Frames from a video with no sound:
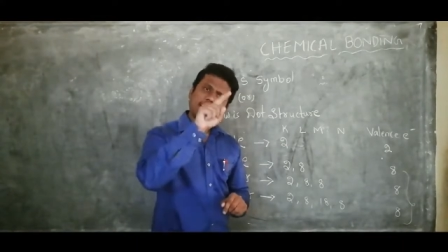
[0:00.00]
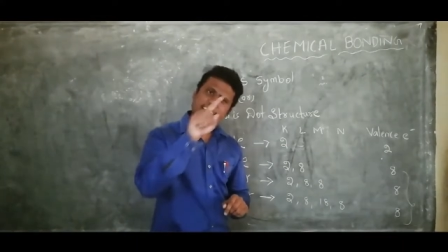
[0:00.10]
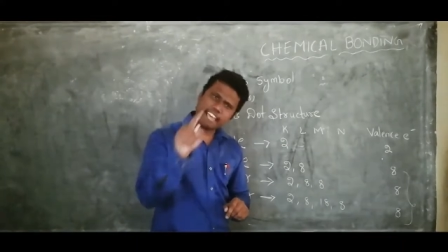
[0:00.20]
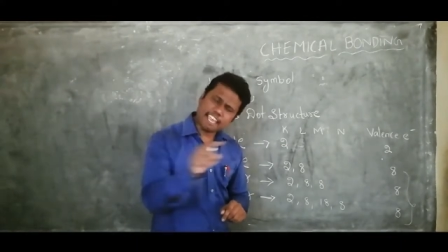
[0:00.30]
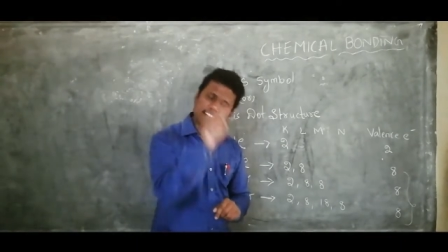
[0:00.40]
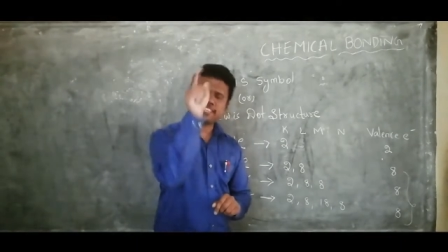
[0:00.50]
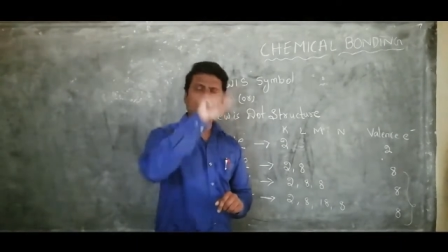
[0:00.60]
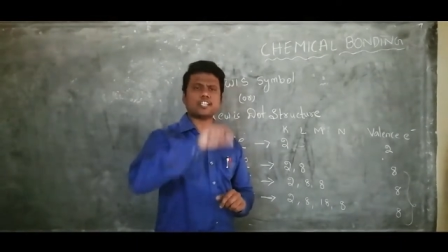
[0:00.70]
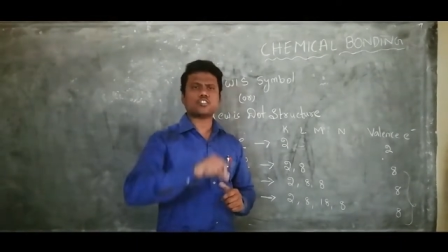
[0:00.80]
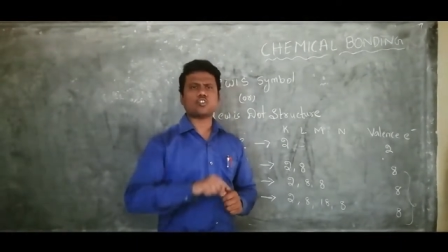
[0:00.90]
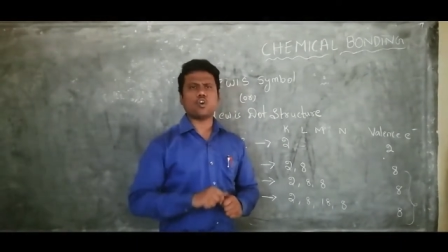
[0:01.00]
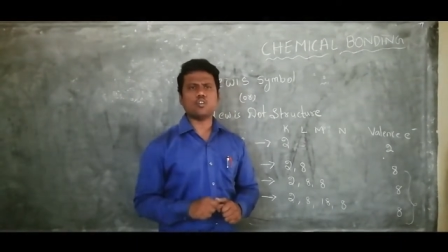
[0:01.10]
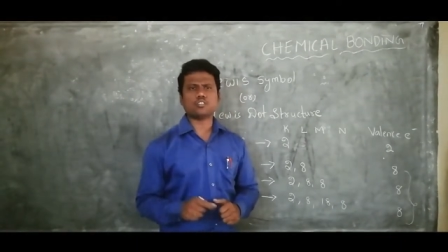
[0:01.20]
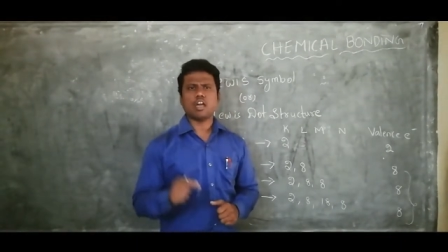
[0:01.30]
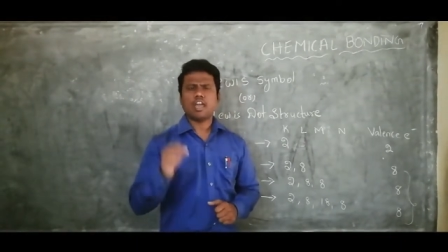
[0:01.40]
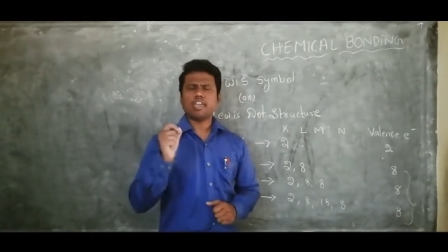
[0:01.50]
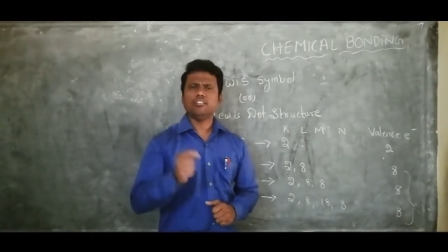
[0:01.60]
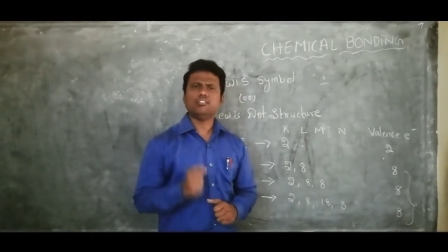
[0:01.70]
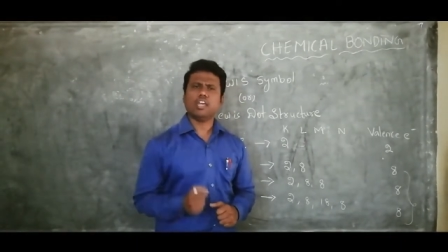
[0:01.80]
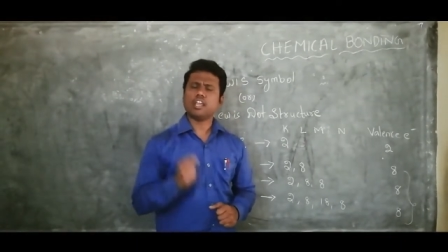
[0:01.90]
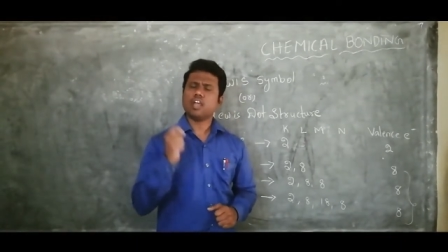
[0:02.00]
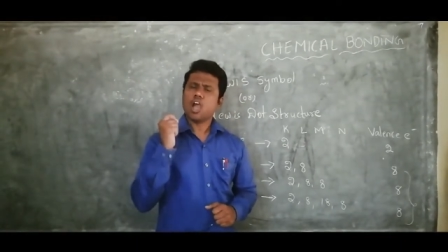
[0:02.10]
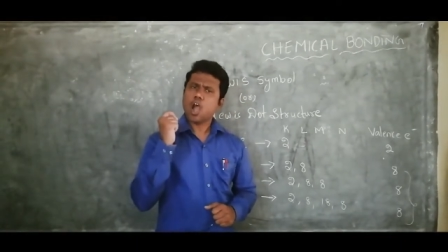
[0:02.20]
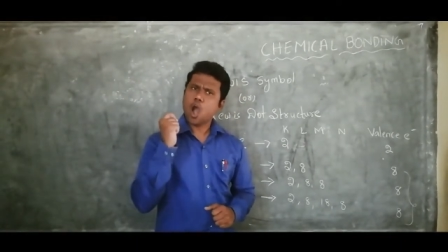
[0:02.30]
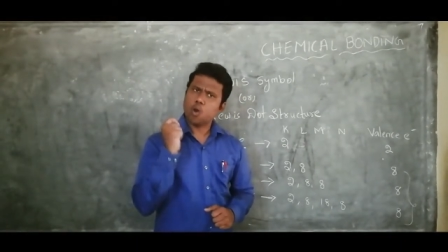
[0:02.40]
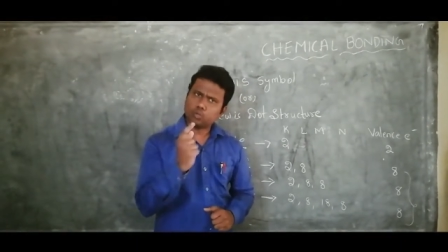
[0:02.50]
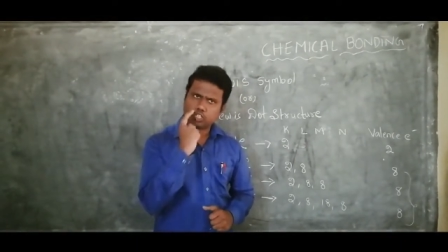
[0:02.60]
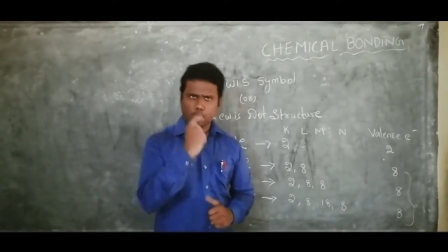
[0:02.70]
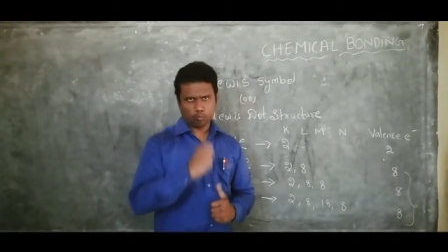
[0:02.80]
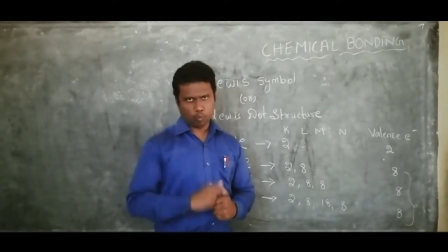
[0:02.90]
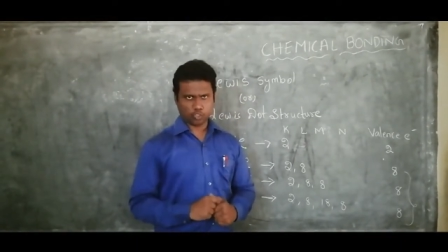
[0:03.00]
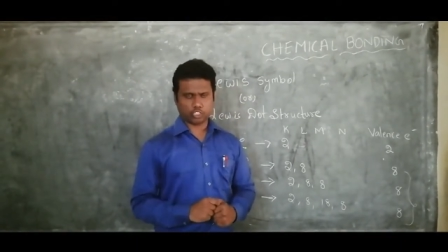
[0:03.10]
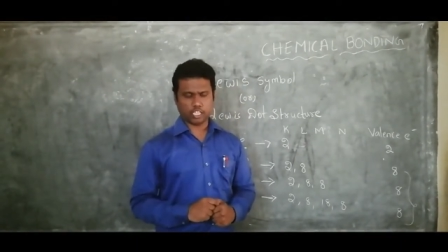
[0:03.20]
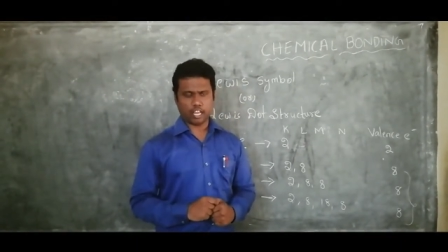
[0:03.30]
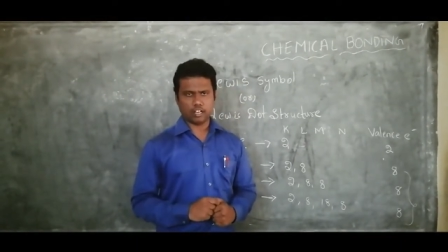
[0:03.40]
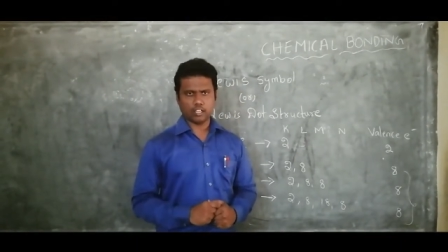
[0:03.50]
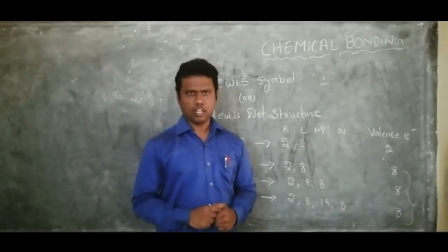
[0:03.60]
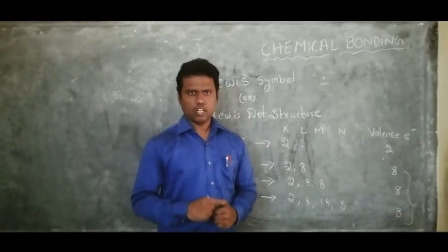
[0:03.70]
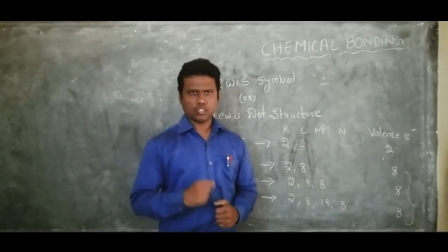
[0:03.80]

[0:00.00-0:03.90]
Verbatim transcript: light electrons in their outermost shell.